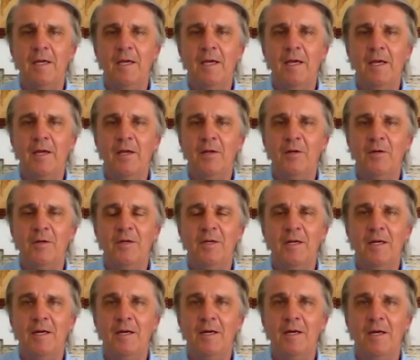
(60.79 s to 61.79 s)

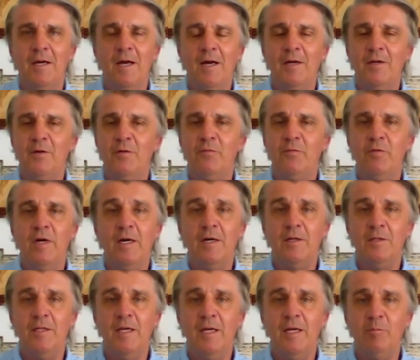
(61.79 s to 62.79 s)
And I
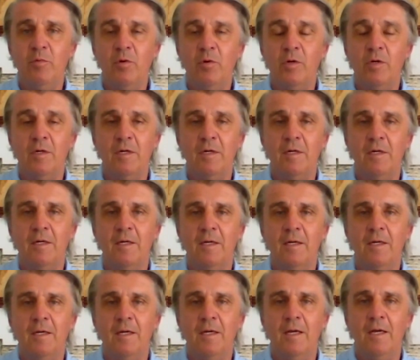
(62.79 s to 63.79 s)
devoured that book,
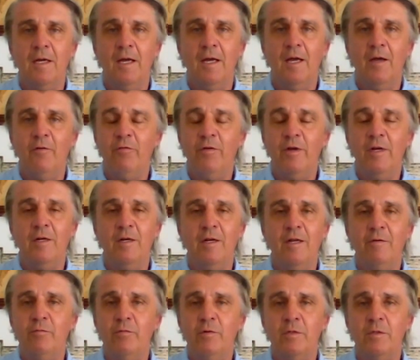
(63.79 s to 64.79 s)
fell in
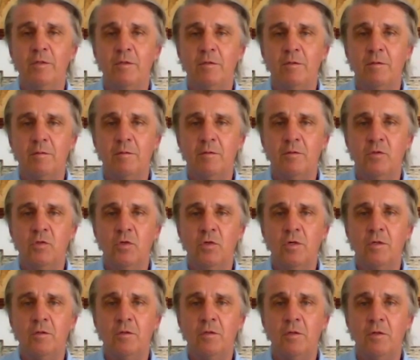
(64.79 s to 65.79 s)
love with
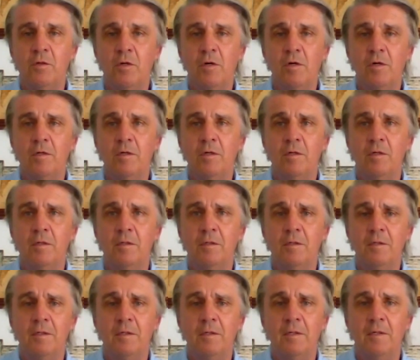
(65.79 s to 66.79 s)
Jock the dog
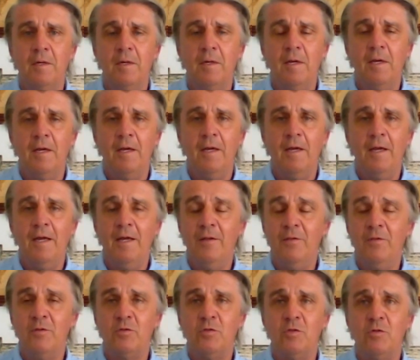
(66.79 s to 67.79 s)

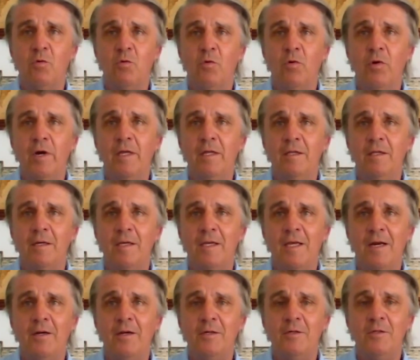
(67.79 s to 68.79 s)
and the story, the
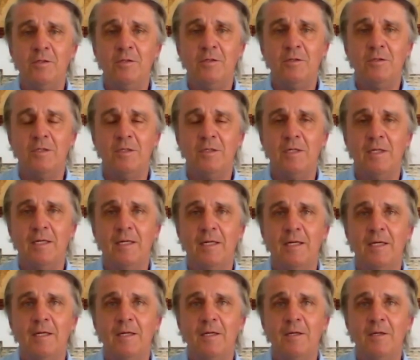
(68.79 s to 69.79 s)
characters,
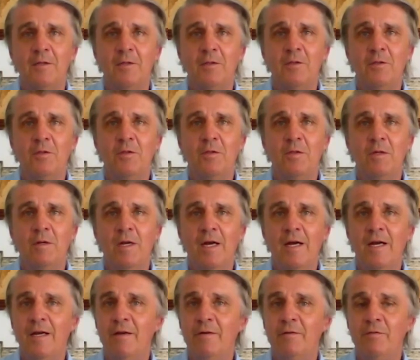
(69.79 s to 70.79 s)
the
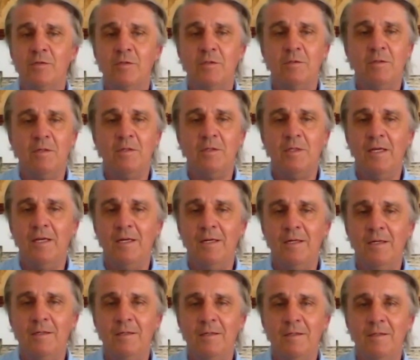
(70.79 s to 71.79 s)
lives that
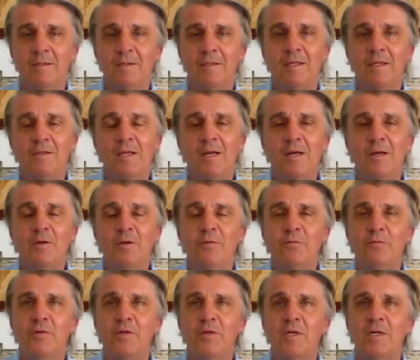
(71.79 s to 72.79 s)
they, that they
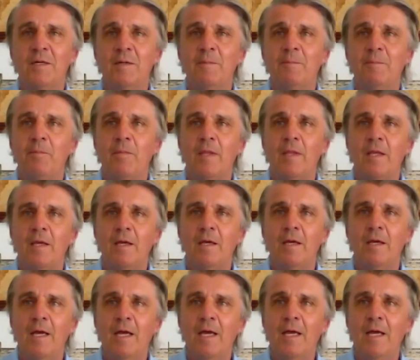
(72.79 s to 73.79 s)
lived
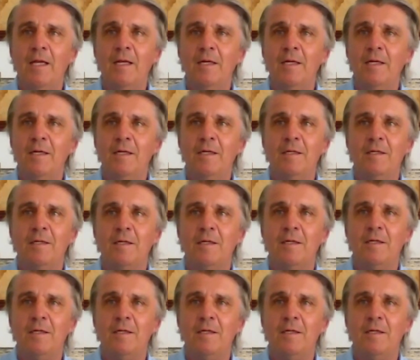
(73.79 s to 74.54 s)
and